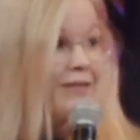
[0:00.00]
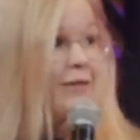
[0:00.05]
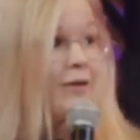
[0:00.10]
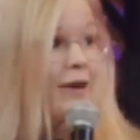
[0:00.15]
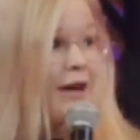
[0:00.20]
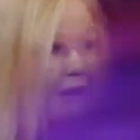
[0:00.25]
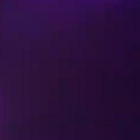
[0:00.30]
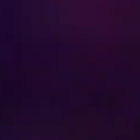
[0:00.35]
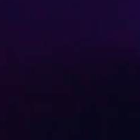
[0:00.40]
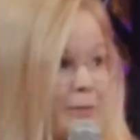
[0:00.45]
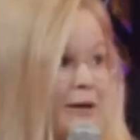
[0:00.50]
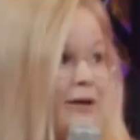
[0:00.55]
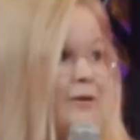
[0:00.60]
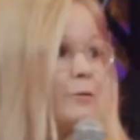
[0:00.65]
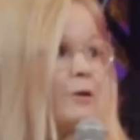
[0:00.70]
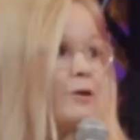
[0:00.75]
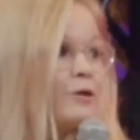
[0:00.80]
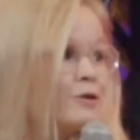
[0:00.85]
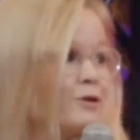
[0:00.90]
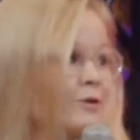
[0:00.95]
Everyone
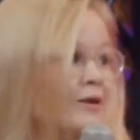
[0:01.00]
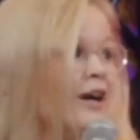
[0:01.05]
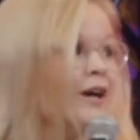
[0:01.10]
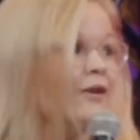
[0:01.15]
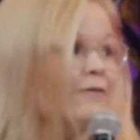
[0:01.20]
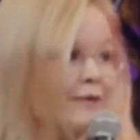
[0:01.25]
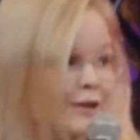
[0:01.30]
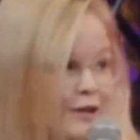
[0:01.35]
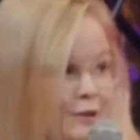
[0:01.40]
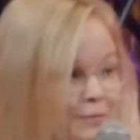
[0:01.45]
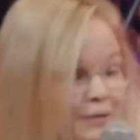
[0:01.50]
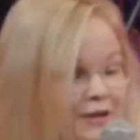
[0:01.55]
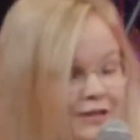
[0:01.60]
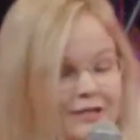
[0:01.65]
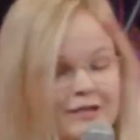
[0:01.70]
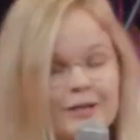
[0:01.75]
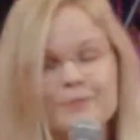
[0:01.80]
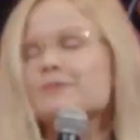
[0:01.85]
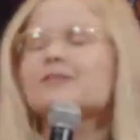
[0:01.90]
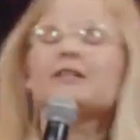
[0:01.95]
wants to kind of express
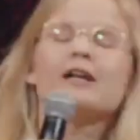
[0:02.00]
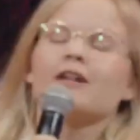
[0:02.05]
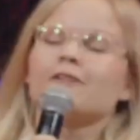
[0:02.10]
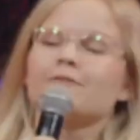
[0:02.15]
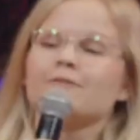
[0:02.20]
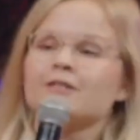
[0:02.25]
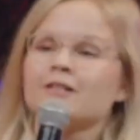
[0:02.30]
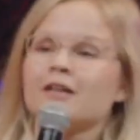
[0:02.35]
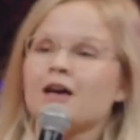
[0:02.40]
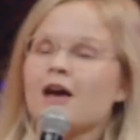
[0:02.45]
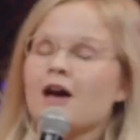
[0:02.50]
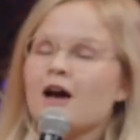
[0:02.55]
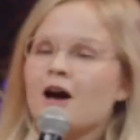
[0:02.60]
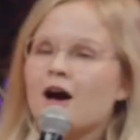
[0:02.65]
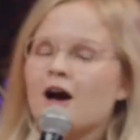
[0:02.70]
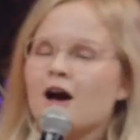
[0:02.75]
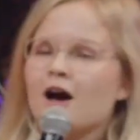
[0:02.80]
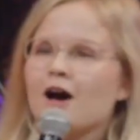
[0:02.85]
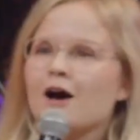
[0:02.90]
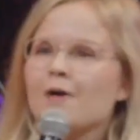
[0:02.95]
themselves.
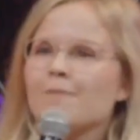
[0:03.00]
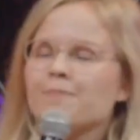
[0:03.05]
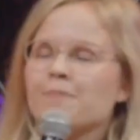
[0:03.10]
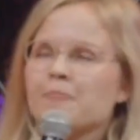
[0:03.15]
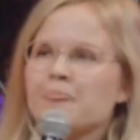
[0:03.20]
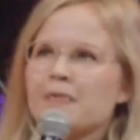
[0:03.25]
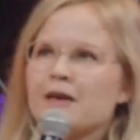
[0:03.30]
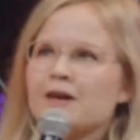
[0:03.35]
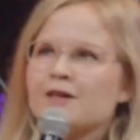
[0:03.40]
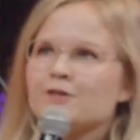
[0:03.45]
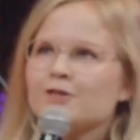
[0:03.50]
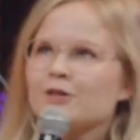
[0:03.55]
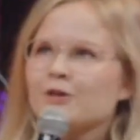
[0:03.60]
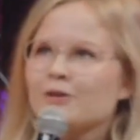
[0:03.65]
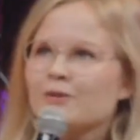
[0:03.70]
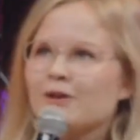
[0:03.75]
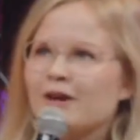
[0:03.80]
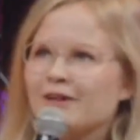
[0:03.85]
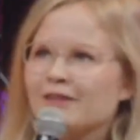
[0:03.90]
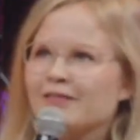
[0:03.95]
So
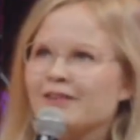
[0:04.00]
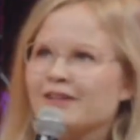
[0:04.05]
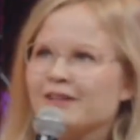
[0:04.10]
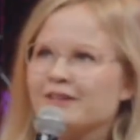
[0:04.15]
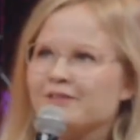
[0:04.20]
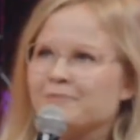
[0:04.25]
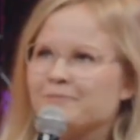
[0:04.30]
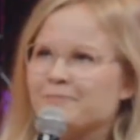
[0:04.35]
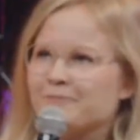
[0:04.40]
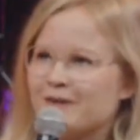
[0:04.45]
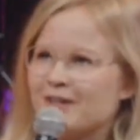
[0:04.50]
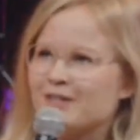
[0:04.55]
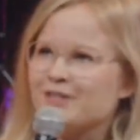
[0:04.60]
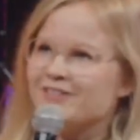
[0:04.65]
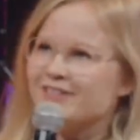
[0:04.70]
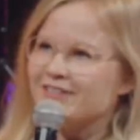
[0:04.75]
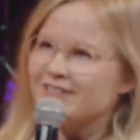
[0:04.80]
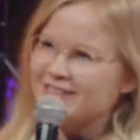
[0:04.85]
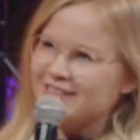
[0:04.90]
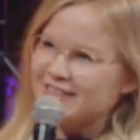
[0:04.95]
I think fashion
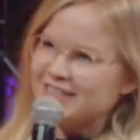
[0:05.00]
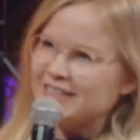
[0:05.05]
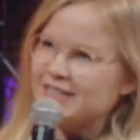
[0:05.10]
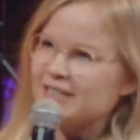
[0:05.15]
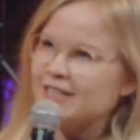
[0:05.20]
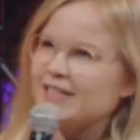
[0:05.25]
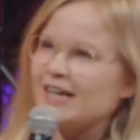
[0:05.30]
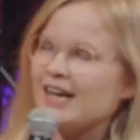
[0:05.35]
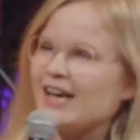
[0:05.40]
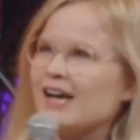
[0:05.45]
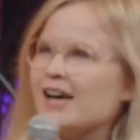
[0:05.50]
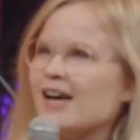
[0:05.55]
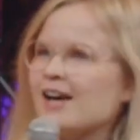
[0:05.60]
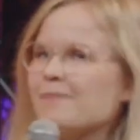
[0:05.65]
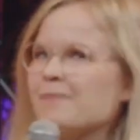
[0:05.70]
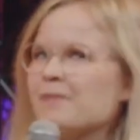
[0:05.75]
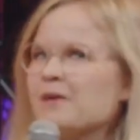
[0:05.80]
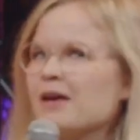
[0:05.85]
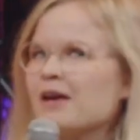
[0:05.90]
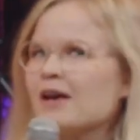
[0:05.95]
is needed.
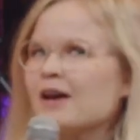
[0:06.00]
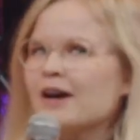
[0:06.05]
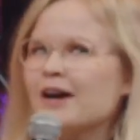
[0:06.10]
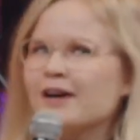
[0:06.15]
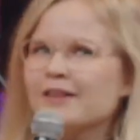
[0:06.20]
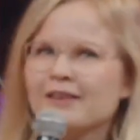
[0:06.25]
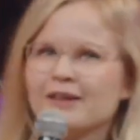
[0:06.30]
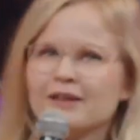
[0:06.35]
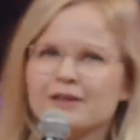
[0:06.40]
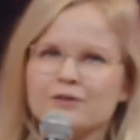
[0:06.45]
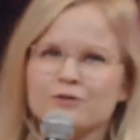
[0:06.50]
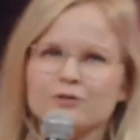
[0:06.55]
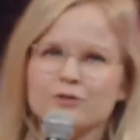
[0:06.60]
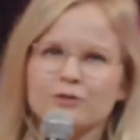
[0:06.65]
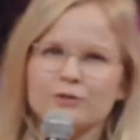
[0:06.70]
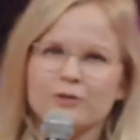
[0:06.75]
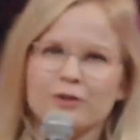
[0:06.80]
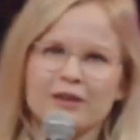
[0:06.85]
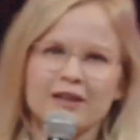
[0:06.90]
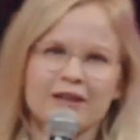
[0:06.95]
I think new
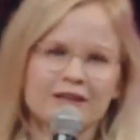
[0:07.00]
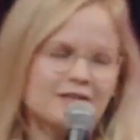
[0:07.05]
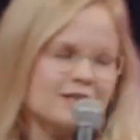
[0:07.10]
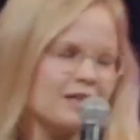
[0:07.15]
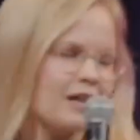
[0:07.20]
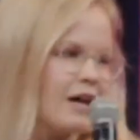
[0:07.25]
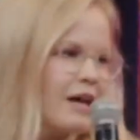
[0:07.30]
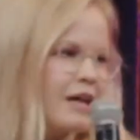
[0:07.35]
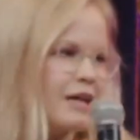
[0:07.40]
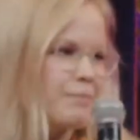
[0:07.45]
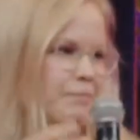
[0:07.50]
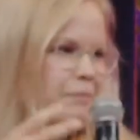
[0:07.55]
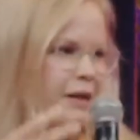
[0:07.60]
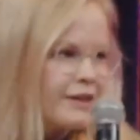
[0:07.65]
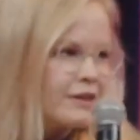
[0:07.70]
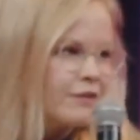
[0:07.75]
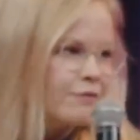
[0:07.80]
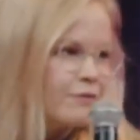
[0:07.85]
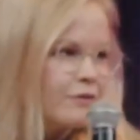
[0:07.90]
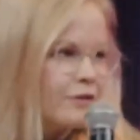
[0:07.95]
things like
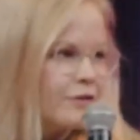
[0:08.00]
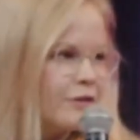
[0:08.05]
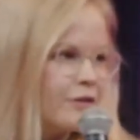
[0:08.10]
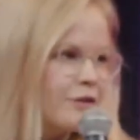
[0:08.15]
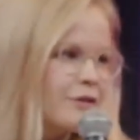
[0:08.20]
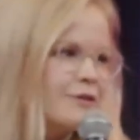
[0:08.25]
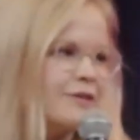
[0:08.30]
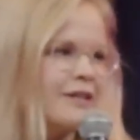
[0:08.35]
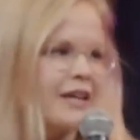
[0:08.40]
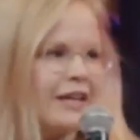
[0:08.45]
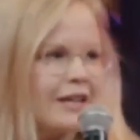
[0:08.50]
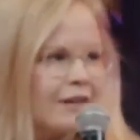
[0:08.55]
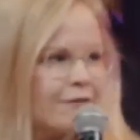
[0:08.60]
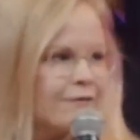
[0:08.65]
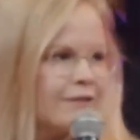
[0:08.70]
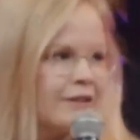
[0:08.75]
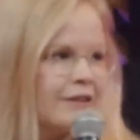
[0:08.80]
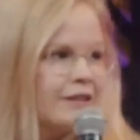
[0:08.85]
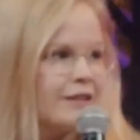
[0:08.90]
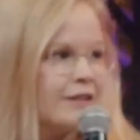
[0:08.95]
metaverse,
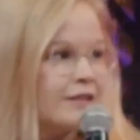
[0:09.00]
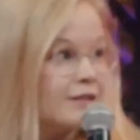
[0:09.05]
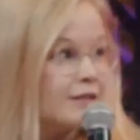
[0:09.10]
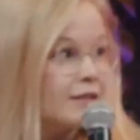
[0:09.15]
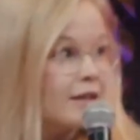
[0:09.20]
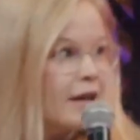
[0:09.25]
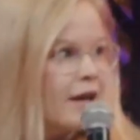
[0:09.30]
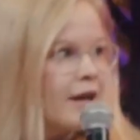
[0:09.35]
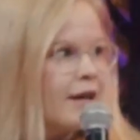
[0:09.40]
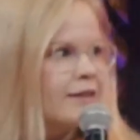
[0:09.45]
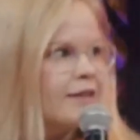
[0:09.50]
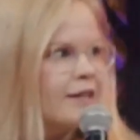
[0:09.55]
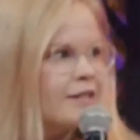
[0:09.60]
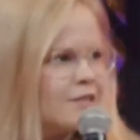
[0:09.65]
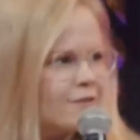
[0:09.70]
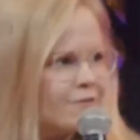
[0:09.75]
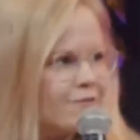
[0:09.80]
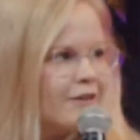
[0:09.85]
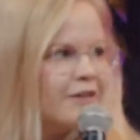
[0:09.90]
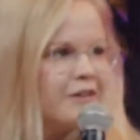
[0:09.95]
NFTs, that's
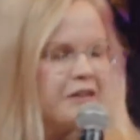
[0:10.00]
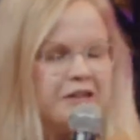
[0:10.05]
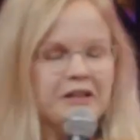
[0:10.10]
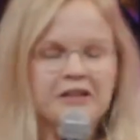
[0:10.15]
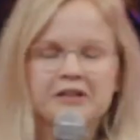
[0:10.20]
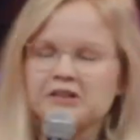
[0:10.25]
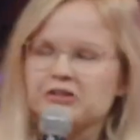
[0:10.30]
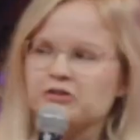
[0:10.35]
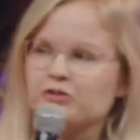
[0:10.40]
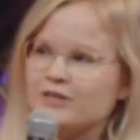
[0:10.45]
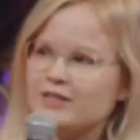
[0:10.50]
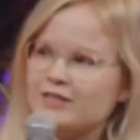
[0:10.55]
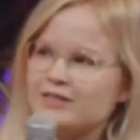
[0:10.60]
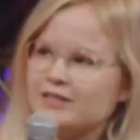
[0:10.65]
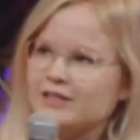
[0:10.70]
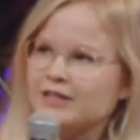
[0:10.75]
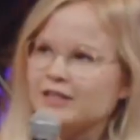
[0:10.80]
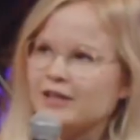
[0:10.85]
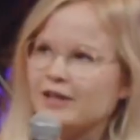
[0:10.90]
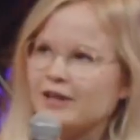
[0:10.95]
a very
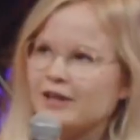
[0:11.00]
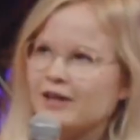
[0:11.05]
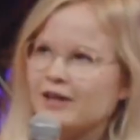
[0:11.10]
interesting